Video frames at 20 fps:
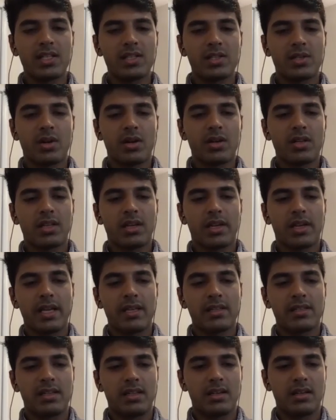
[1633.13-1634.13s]
That's not the
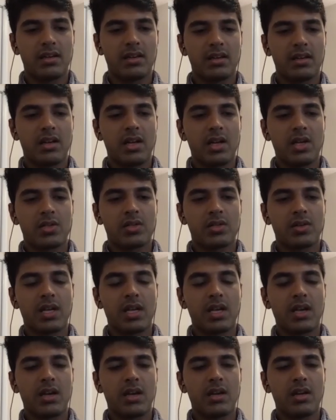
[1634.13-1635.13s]
case here.
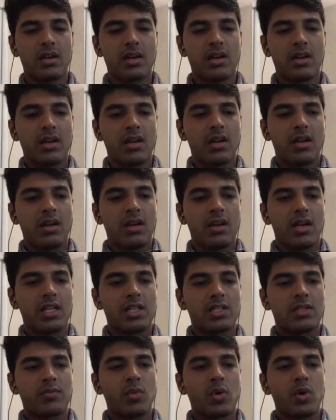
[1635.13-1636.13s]
So here
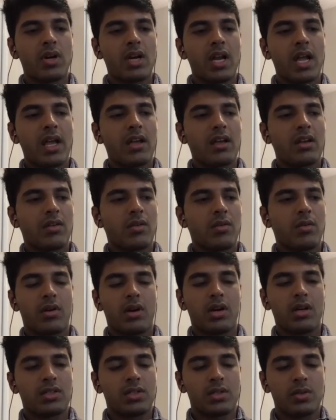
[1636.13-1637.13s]
it's more like
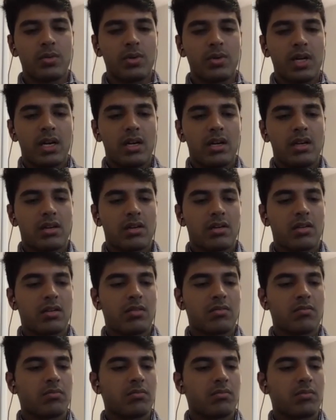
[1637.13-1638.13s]
a student
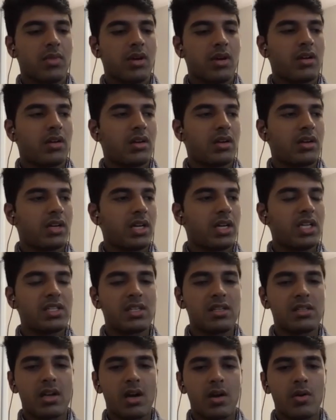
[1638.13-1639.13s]

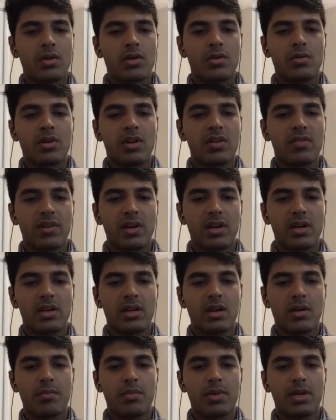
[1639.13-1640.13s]
reaches out to
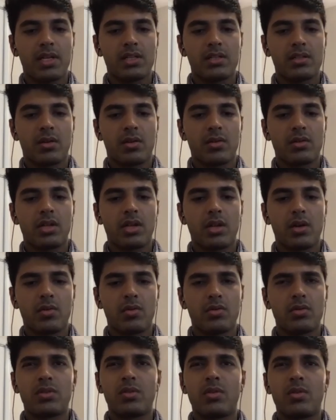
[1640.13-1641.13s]
different companies on
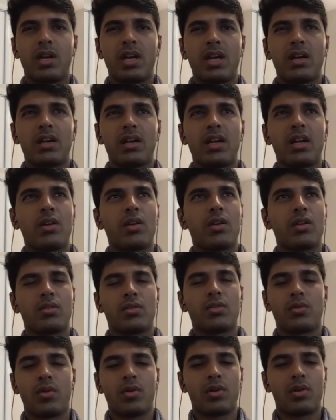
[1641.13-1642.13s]
their own through LinkedIn or
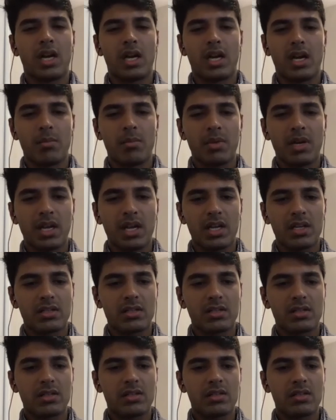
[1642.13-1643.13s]
through online
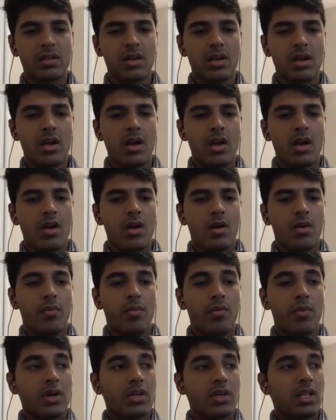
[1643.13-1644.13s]
applications.
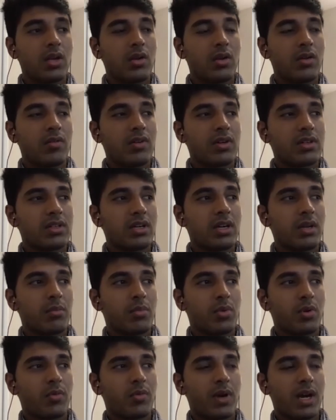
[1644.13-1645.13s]
What the
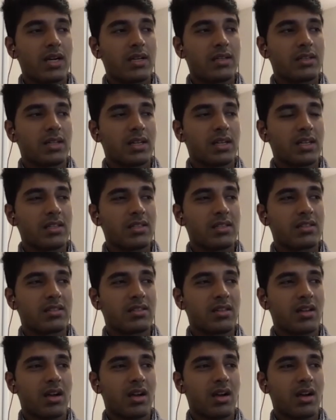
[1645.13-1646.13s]
university provides
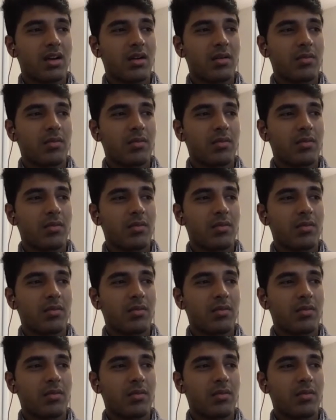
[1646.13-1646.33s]
is